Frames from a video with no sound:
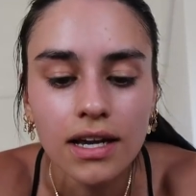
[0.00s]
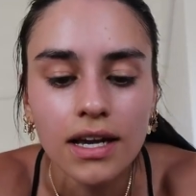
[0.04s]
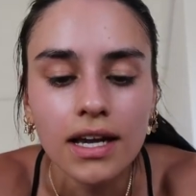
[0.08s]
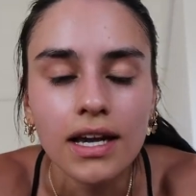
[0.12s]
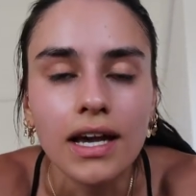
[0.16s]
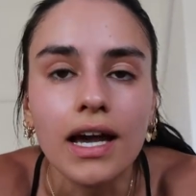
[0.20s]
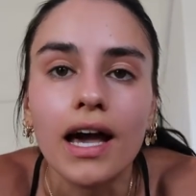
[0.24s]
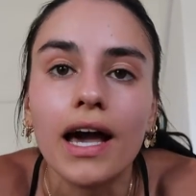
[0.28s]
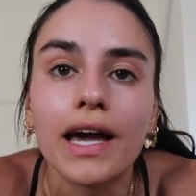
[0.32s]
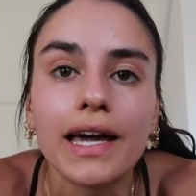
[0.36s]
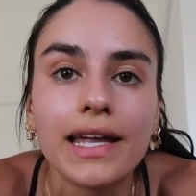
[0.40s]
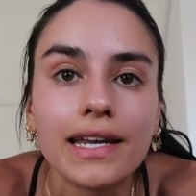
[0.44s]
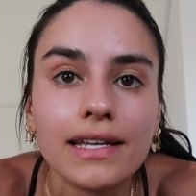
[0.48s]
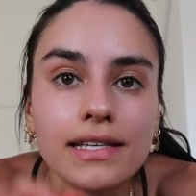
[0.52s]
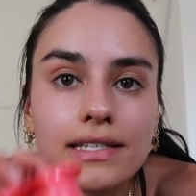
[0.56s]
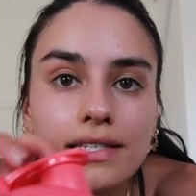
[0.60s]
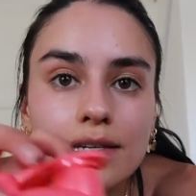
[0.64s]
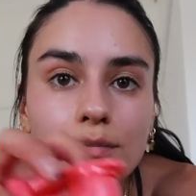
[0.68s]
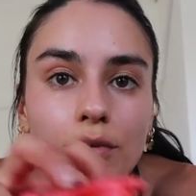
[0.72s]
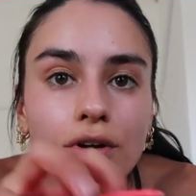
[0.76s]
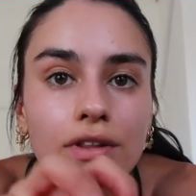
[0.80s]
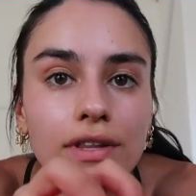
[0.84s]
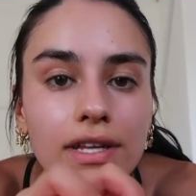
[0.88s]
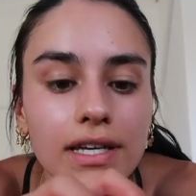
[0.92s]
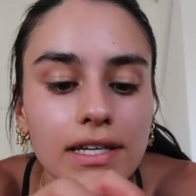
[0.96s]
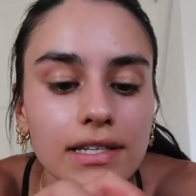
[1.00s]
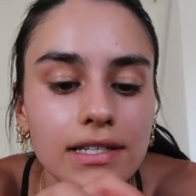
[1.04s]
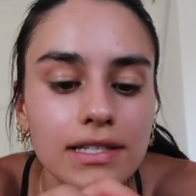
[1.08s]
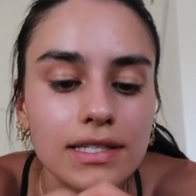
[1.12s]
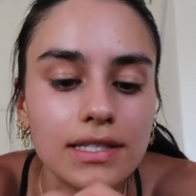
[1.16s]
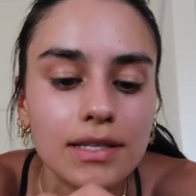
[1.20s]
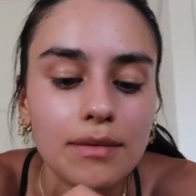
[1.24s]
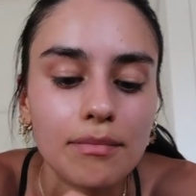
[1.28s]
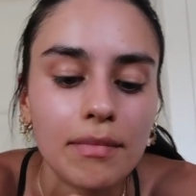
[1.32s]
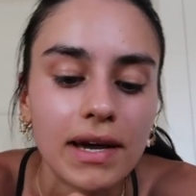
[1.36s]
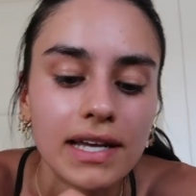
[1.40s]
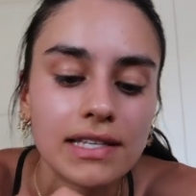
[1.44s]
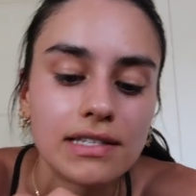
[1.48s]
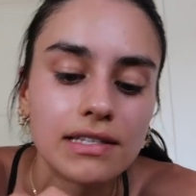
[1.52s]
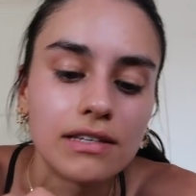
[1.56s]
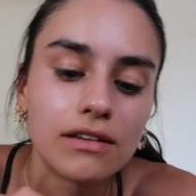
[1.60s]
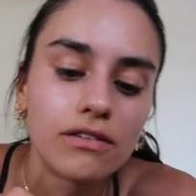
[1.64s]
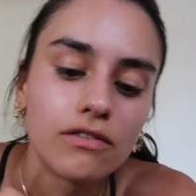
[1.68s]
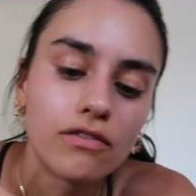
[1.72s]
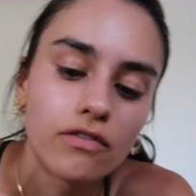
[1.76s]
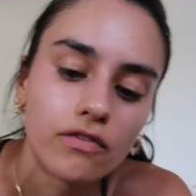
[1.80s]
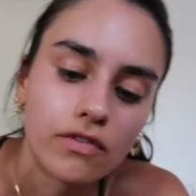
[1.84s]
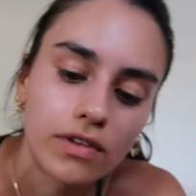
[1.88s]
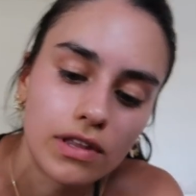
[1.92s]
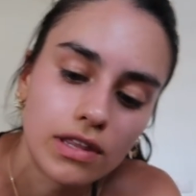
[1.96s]
I'm gonna sip on this
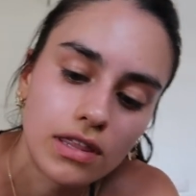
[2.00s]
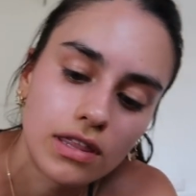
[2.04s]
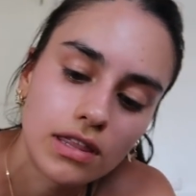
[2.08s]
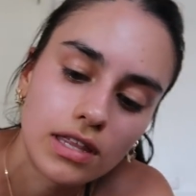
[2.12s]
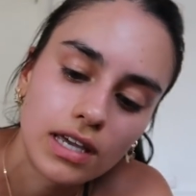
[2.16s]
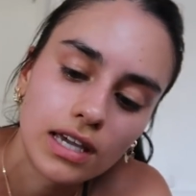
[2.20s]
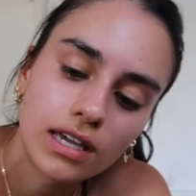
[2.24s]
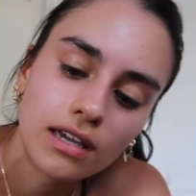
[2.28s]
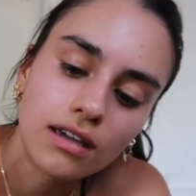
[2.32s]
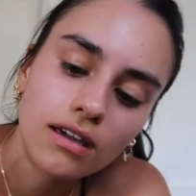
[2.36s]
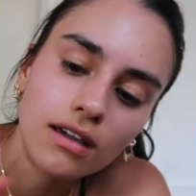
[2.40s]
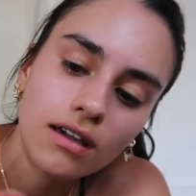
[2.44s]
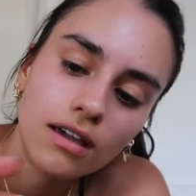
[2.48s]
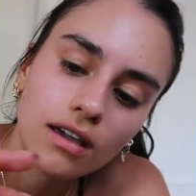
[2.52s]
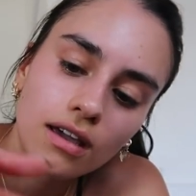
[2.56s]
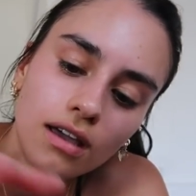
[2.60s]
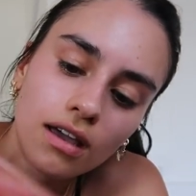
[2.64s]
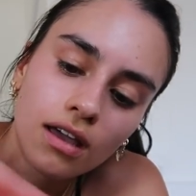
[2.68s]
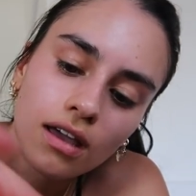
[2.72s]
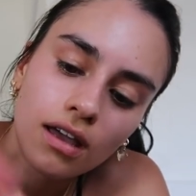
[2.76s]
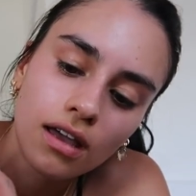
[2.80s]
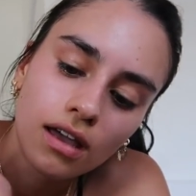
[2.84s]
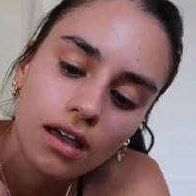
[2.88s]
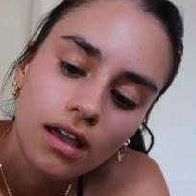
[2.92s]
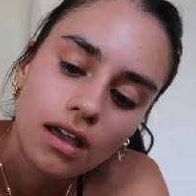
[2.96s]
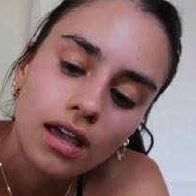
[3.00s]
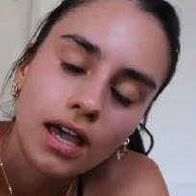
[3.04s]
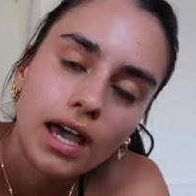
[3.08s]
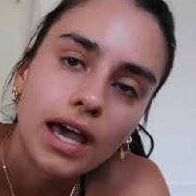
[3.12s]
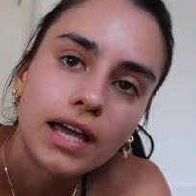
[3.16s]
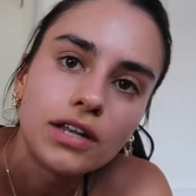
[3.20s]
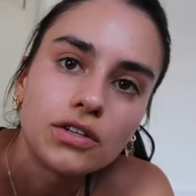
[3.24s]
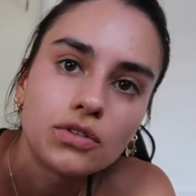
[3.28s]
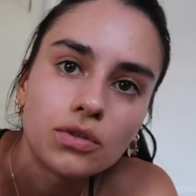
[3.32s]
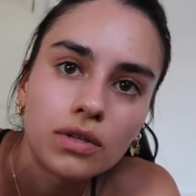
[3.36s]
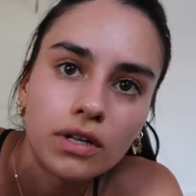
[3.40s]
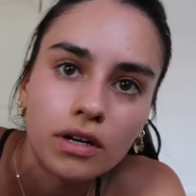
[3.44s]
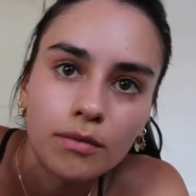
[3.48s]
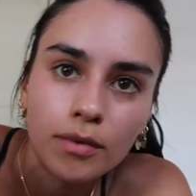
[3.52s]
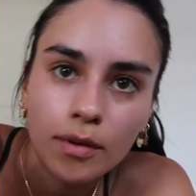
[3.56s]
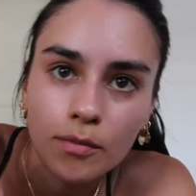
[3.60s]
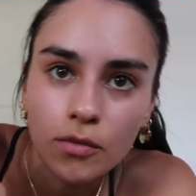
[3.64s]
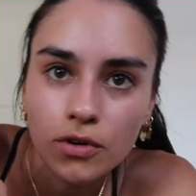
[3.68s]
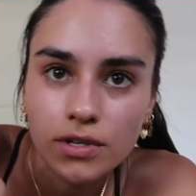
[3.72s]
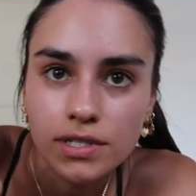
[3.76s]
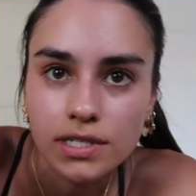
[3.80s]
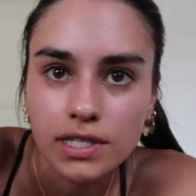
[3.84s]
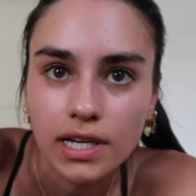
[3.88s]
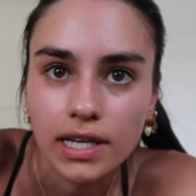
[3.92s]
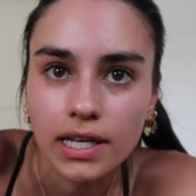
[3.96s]
massive thing and do a little bit
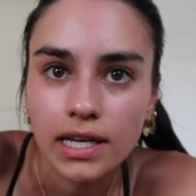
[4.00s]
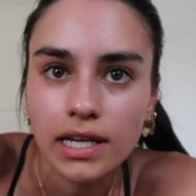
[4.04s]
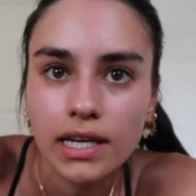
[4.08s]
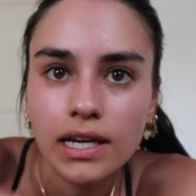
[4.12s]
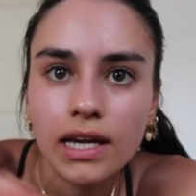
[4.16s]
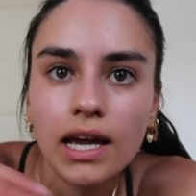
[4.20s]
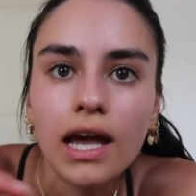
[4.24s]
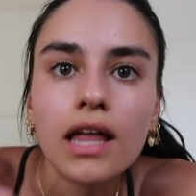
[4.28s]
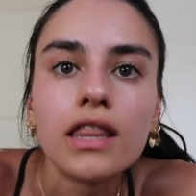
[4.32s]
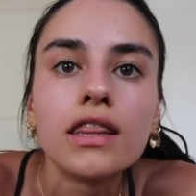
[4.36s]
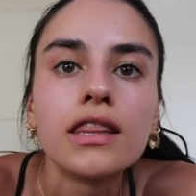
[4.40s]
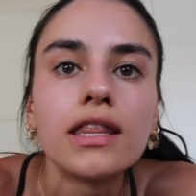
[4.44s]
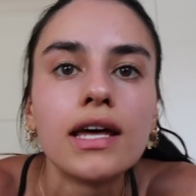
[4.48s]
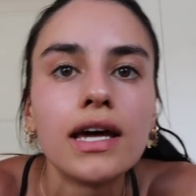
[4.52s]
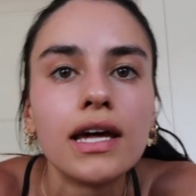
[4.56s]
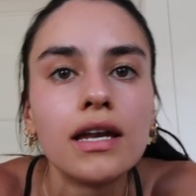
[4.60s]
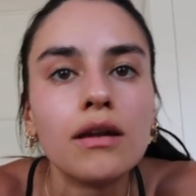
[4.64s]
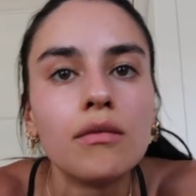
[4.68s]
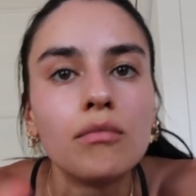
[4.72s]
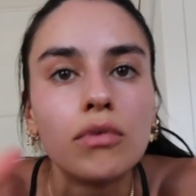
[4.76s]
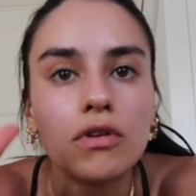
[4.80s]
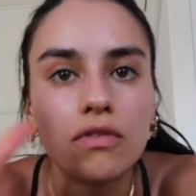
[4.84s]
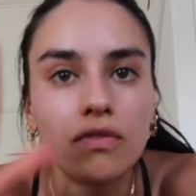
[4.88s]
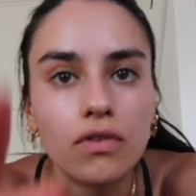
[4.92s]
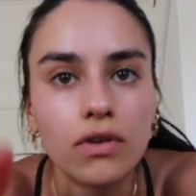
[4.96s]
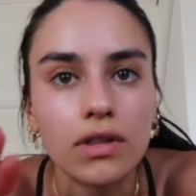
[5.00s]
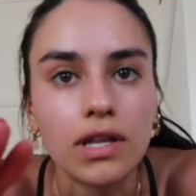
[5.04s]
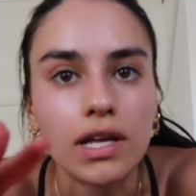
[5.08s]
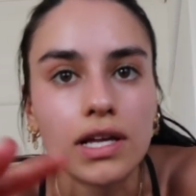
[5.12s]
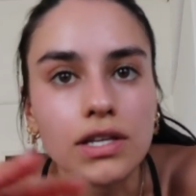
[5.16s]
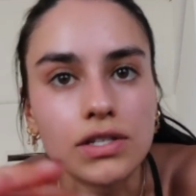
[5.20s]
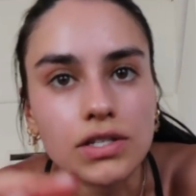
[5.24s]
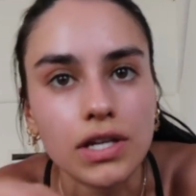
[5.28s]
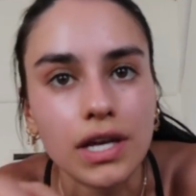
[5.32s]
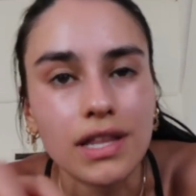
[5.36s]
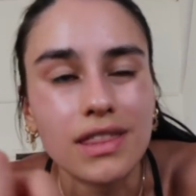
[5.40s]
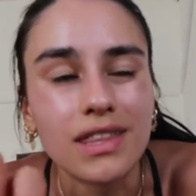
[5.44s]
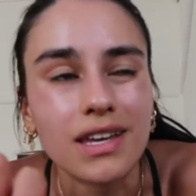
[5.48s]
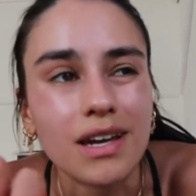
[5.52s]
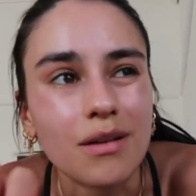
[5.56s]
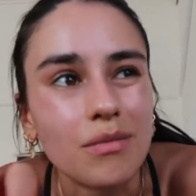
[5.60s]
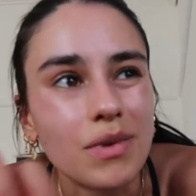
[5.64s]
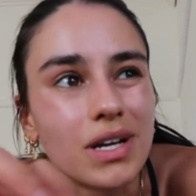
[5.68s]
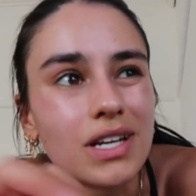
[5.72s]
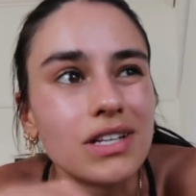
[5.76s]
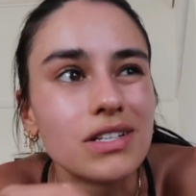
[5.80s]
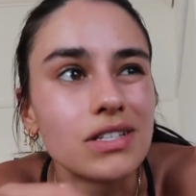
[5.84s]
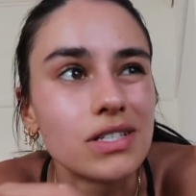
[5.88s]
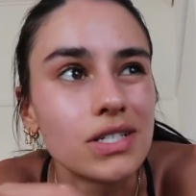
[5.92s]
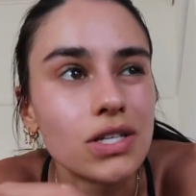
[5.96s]
more studying. And then before lunch, I think I'm
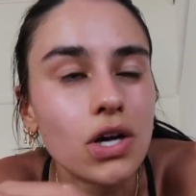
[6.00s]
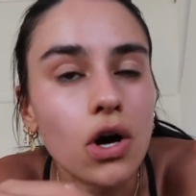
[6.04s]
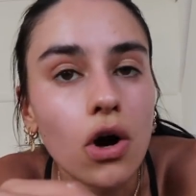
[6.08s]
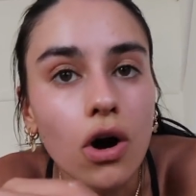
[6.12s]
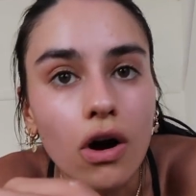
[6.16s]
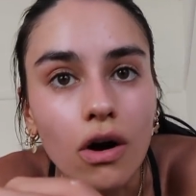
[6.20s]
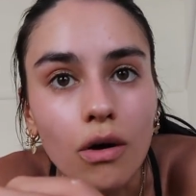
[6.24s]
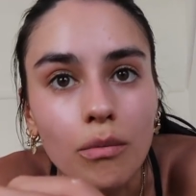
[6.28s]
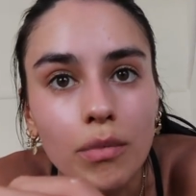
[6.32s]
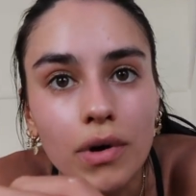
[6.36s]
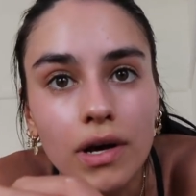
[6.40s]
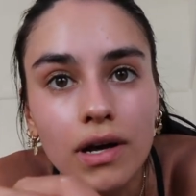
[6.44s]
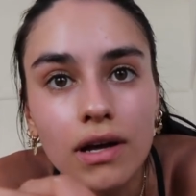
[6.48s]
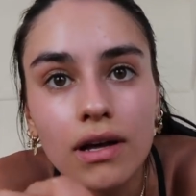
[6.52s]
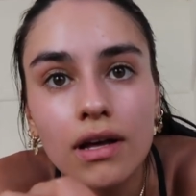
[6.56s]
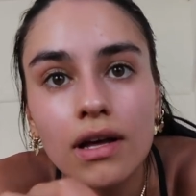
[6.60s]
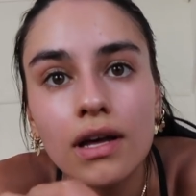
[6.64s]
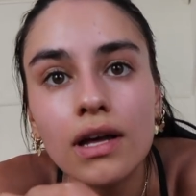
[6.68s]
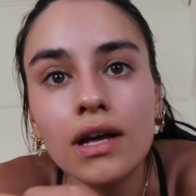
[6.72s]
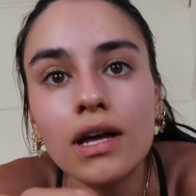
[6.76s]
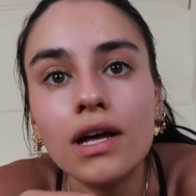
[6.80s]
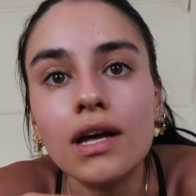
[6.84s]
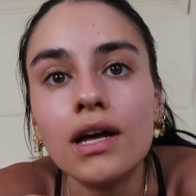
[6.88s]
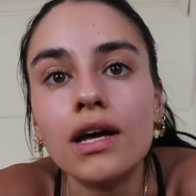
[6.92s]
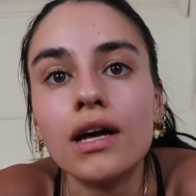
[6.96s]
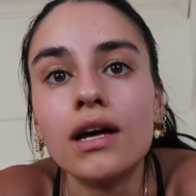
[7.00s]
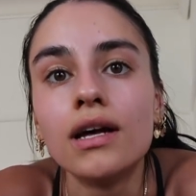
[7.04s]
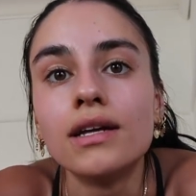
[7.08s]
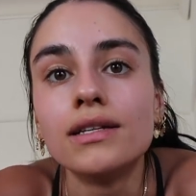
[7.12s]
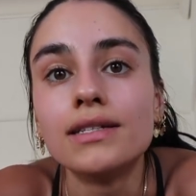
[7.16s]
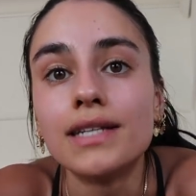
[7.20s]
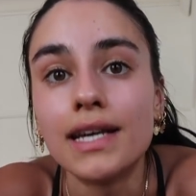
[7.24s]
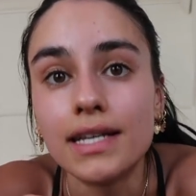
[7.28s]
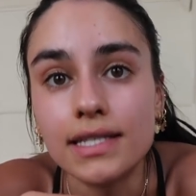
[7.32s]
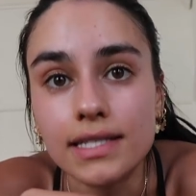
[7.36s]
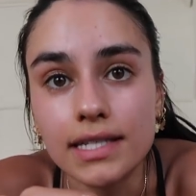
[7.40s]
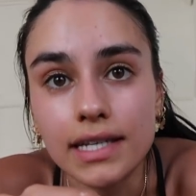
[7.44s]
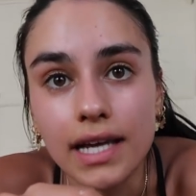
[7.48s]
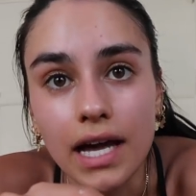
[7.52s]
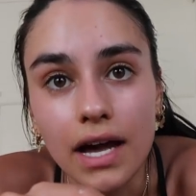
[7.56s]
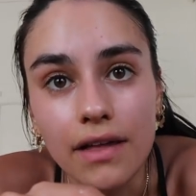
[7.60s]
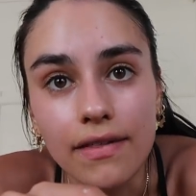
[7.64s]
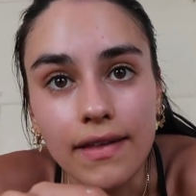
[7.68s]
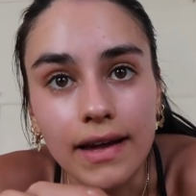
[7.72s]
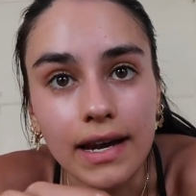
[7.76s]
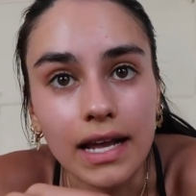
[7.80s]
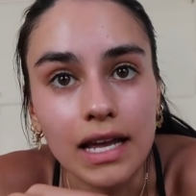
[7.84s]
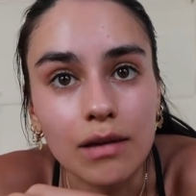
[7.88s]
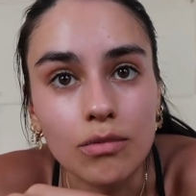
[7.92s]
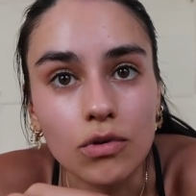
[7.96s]
gonna just cop testing out
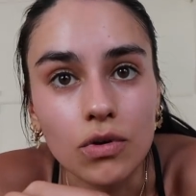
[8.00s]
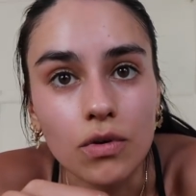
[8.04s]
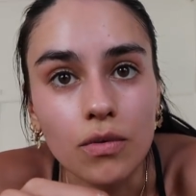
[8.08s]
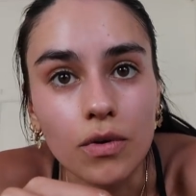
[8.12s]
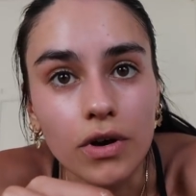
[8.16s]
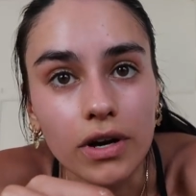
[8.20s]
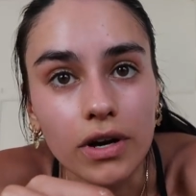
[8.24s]
that ebook